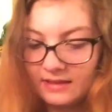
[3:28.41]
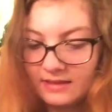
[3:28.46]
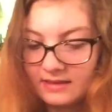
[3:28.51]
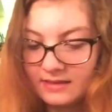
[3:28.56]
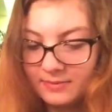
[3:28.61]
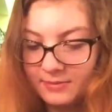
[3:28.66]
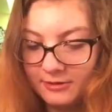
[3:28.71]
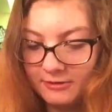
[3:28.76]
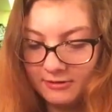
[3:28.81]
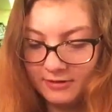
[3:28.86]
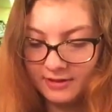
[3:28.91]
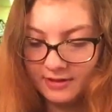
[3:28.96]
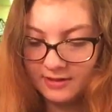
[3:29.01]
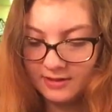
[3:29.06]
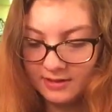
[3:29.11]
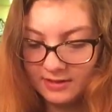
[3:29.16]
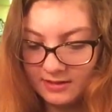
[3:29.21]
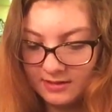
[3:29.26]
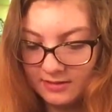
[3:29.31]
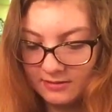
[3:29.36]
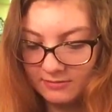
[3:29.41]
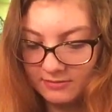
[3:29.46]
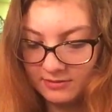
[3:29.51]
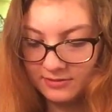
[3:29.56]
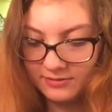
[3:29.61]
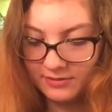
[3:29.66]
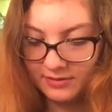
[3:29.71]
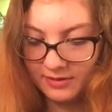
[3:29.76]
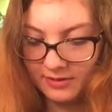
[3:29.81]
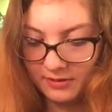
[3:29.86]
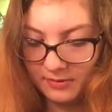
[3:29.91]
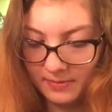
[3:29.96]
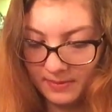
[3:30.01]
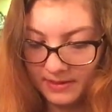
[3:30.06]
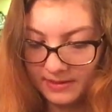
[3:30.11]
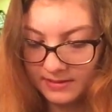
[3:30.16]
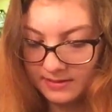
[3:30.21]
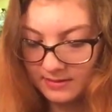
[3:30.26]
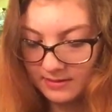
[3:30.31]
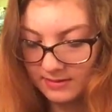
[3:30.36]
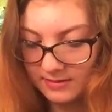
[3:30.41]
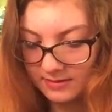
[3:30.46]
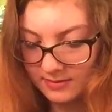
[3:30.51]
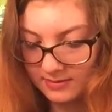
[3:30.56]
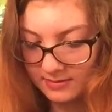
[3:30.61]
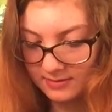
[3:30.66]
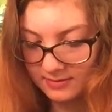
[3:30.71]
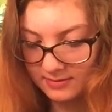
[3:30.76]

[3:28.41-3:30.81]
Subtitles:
experiences. It was really the best.